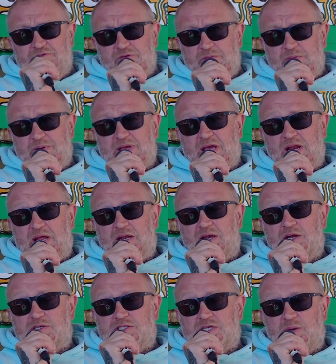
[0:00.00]
Right from the
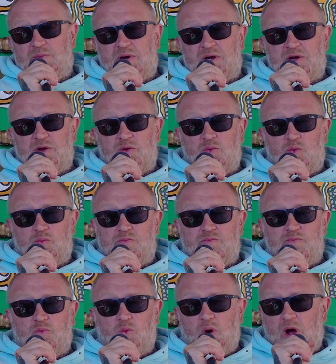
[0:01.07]
beginning, there's someone
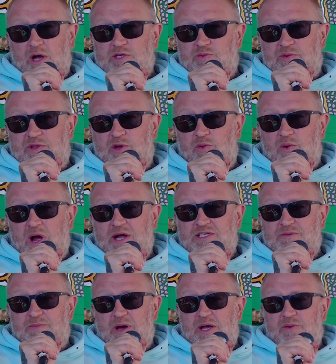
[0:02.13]
who walks with you,
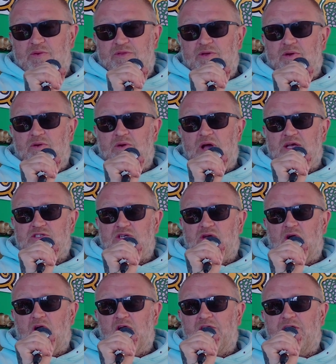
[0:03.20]
rides a bike with you,
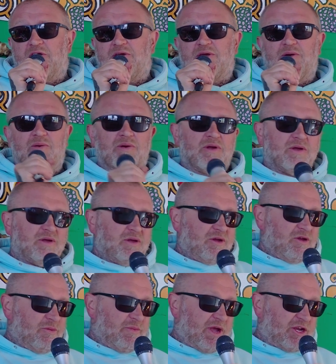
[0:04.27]
has a car near you,
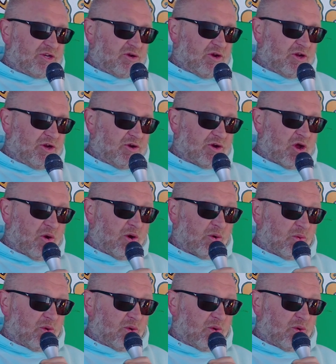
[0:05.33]
and make sure you're